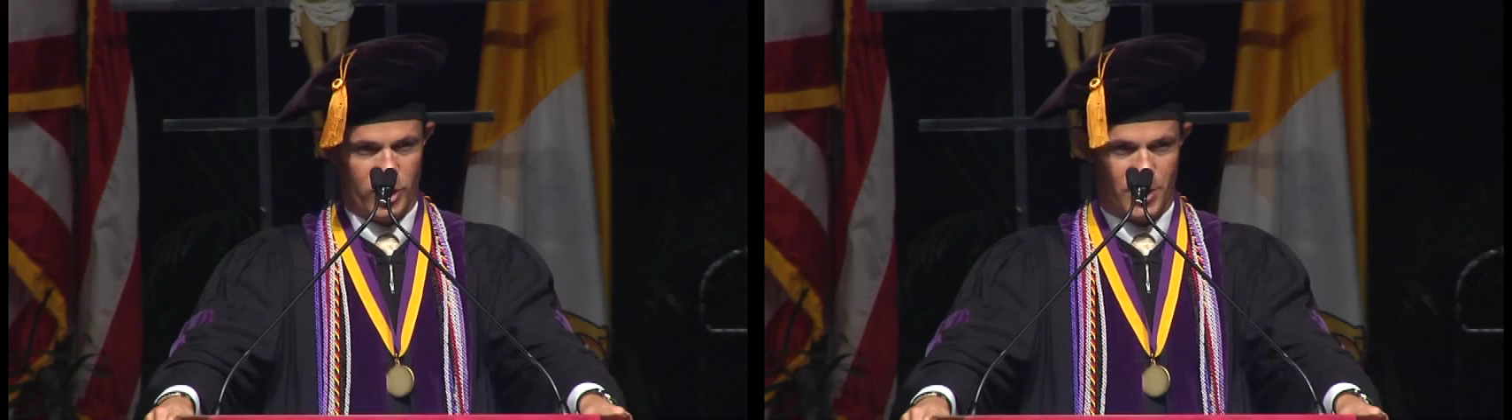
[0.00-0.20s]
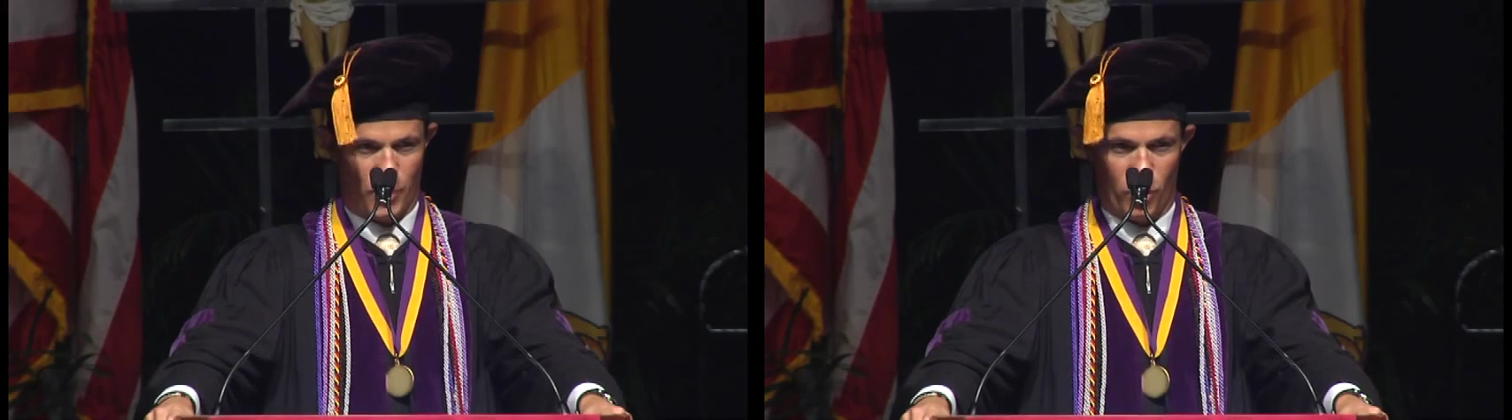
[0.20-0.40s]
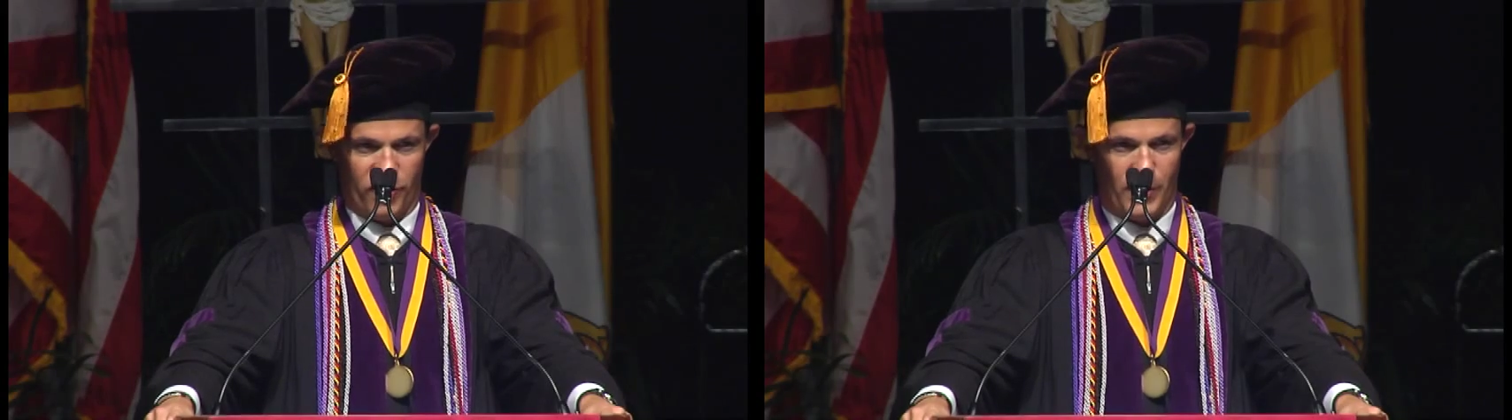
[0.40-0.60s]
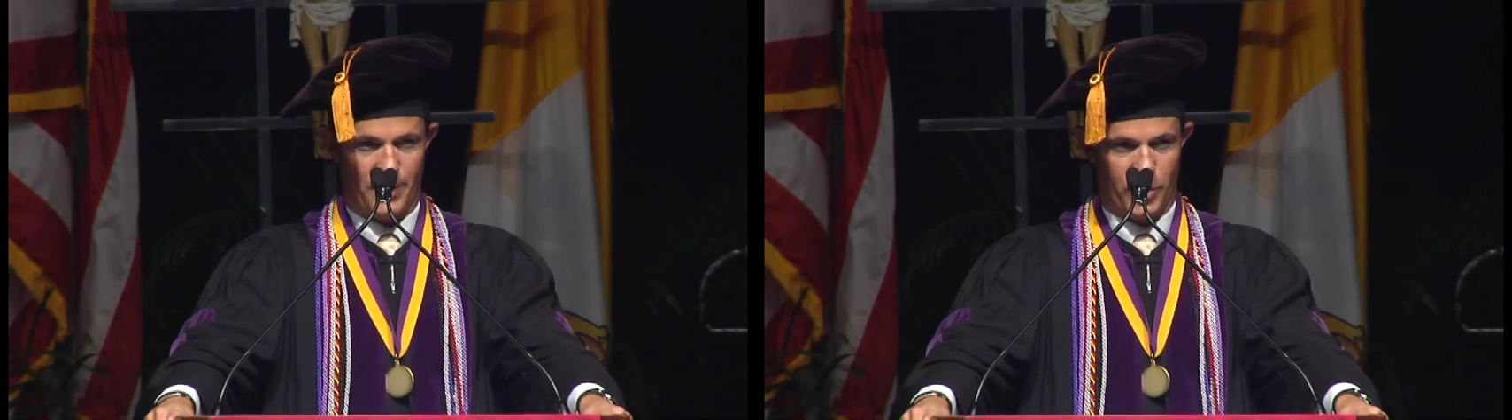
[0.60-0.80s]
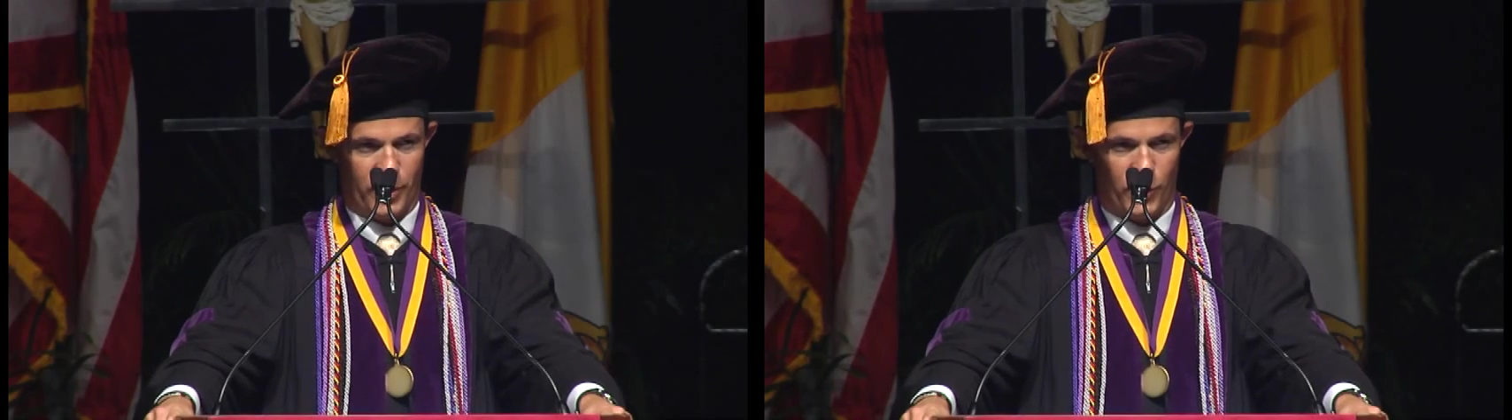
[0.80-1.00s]
support of my
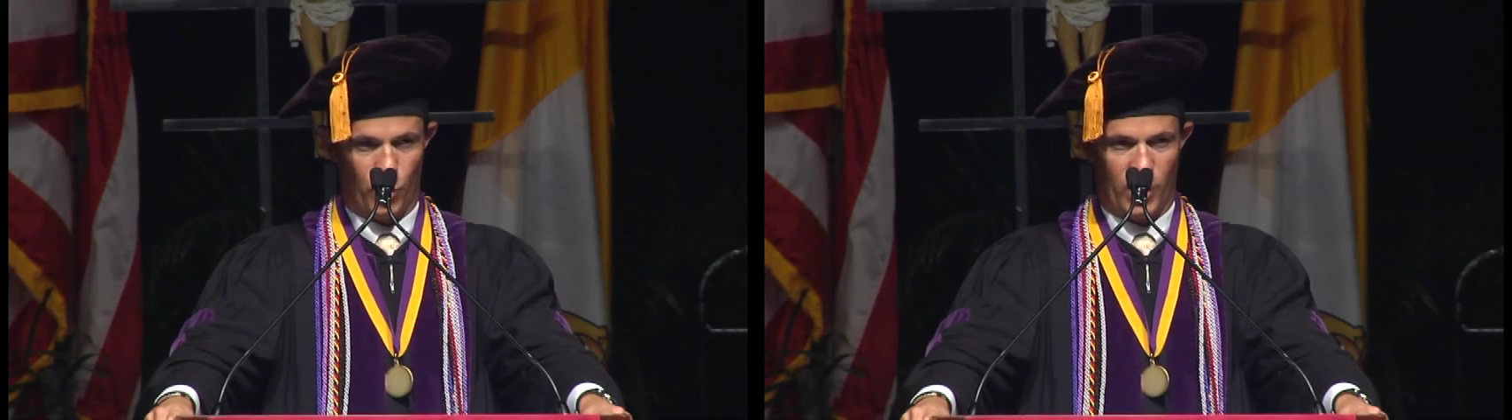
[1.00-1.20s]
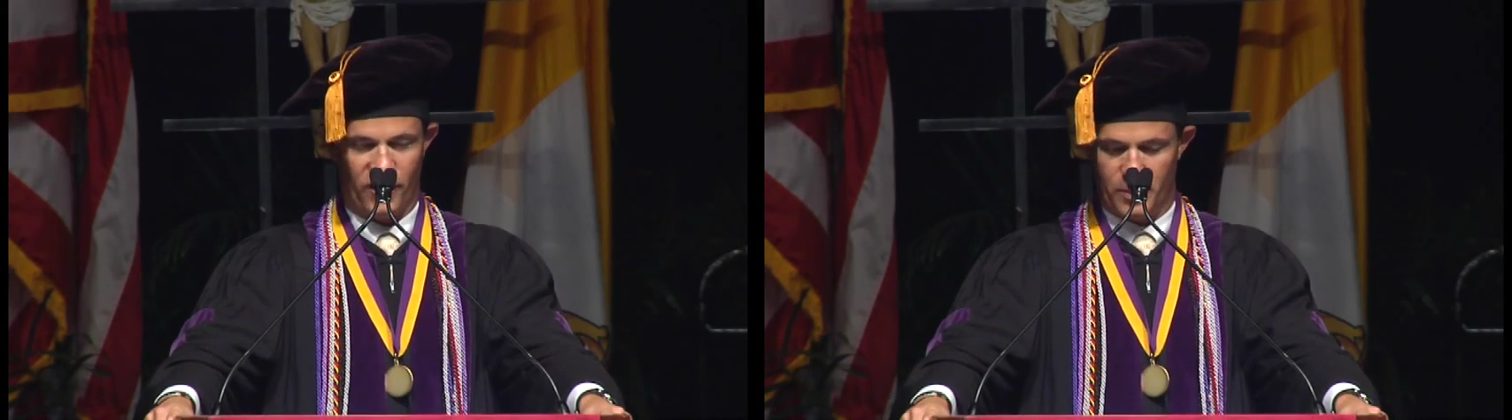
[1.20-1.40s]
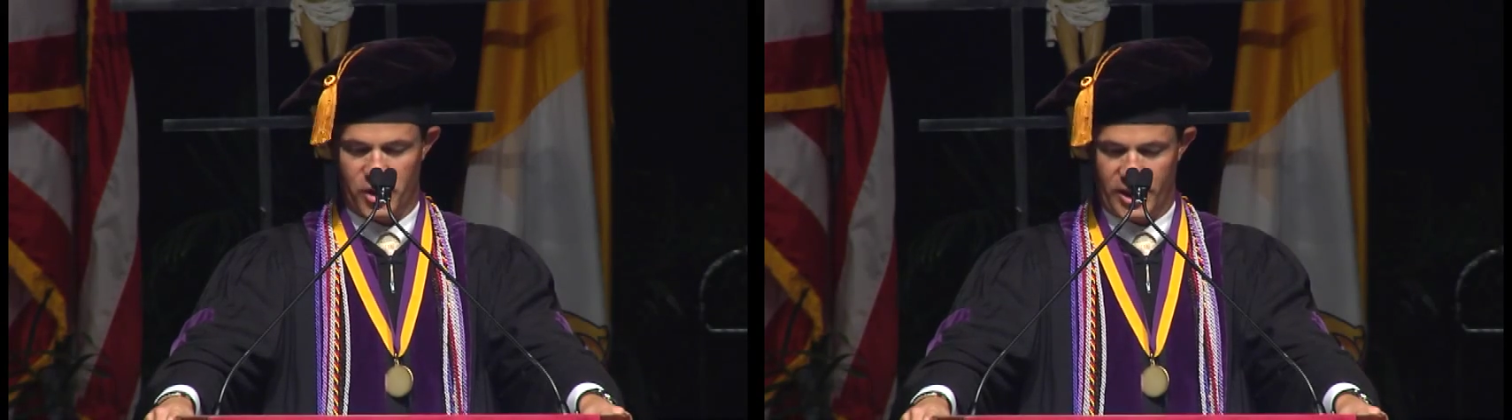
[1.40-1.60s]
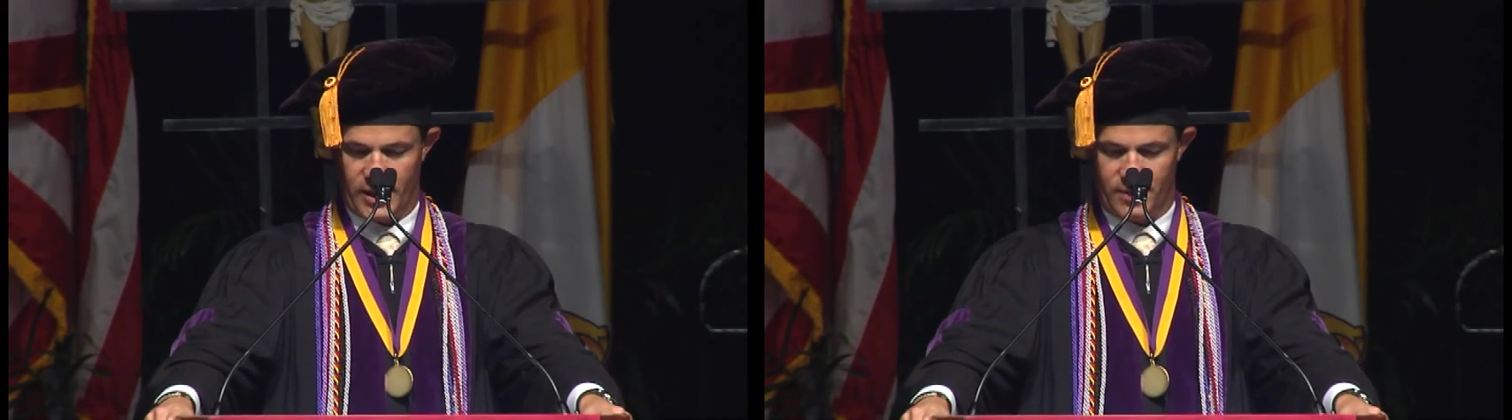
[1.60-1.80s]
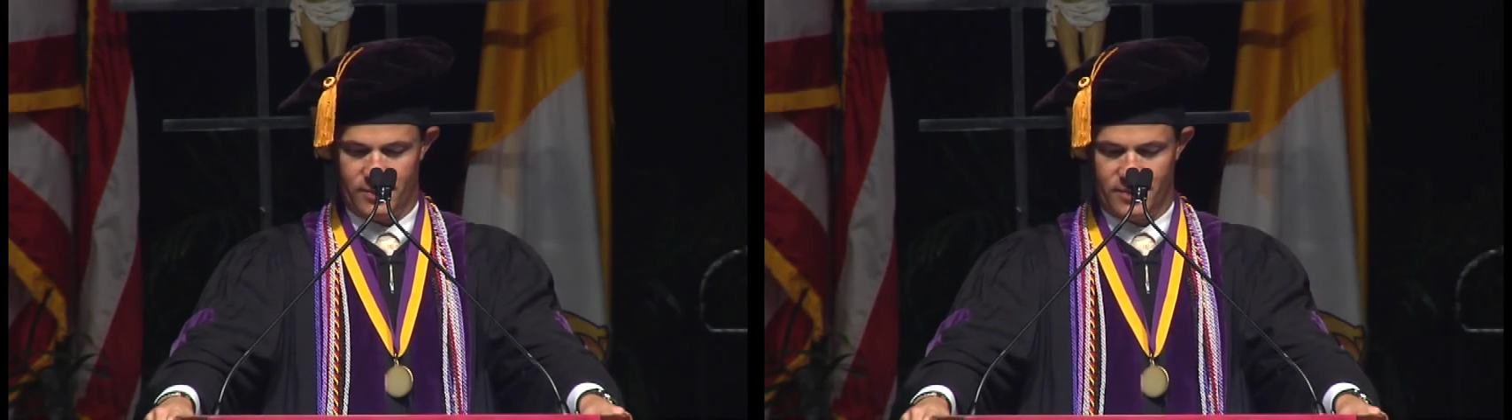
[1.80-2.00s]
beautiful wife, Michelle,